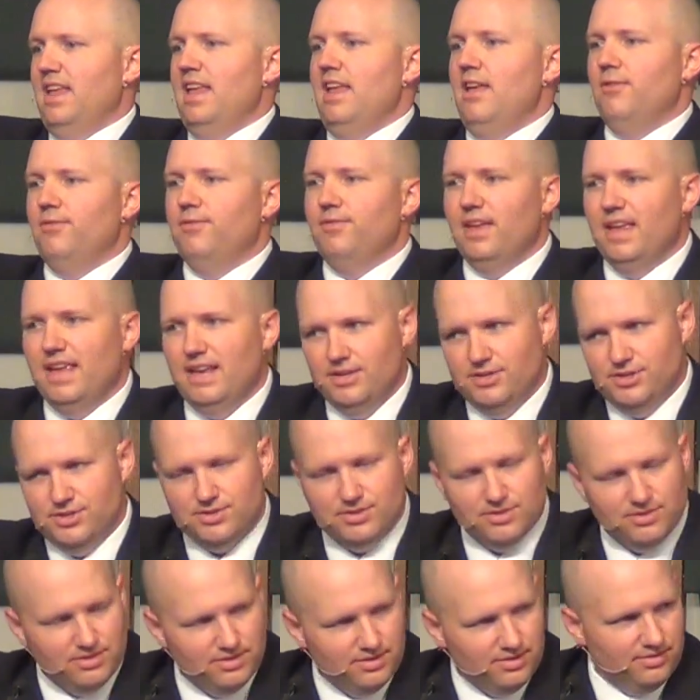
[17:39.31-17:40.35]
if
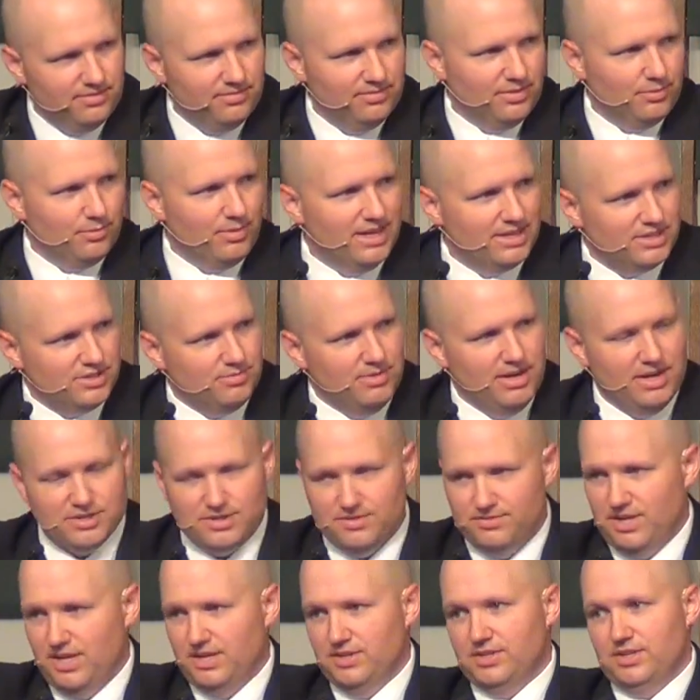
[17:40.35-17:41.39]
Easter, the
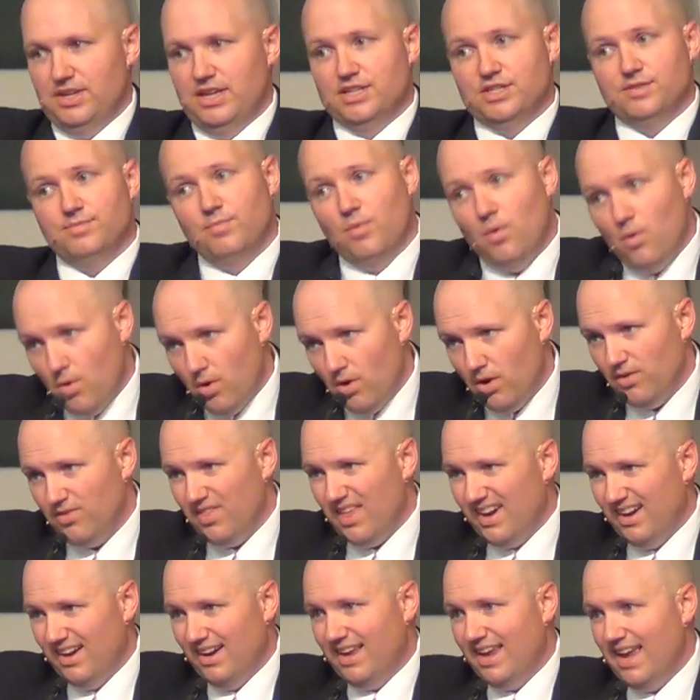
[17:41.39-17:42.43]
resurrection of Jesus, is more
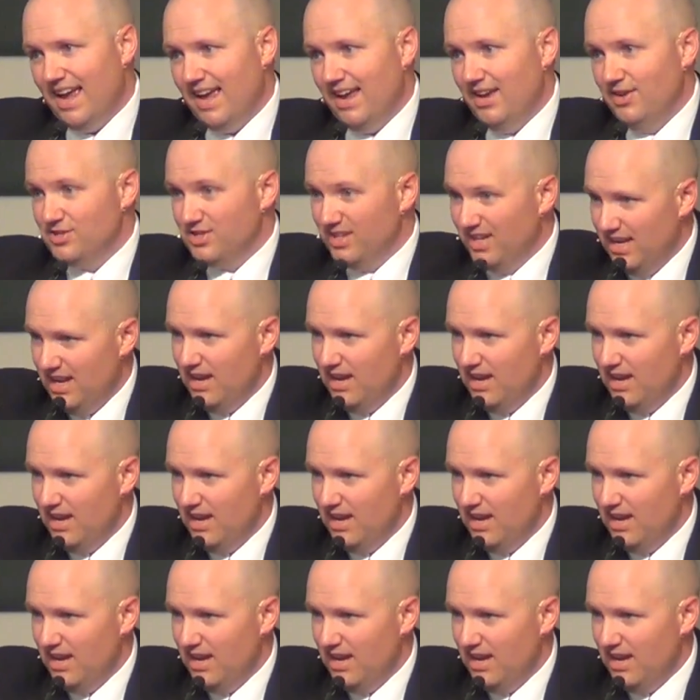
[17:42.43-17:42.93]
than an occasion,